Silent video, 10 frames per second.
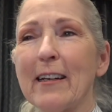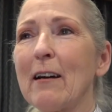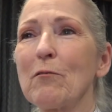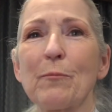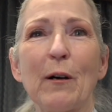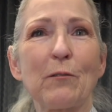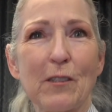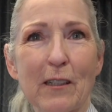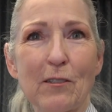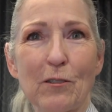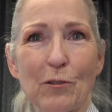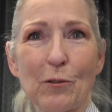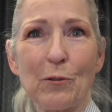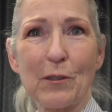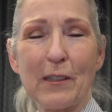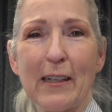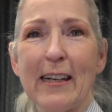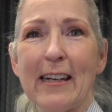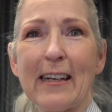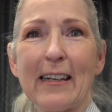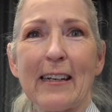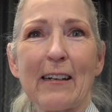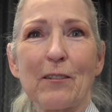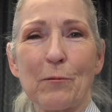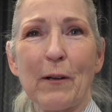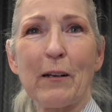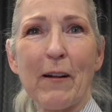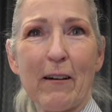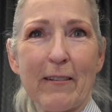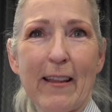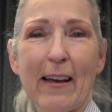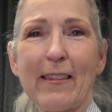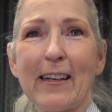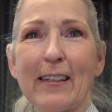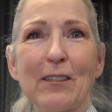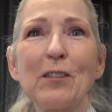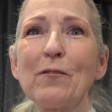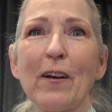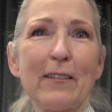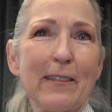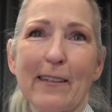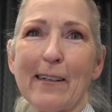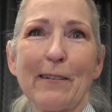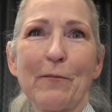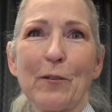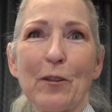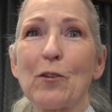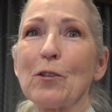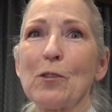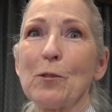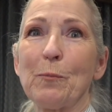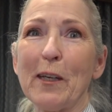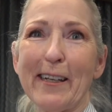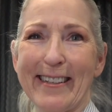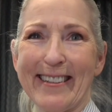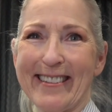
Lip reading: I was about 6 years old and I got to run around in that thing and just fell in love with the speed.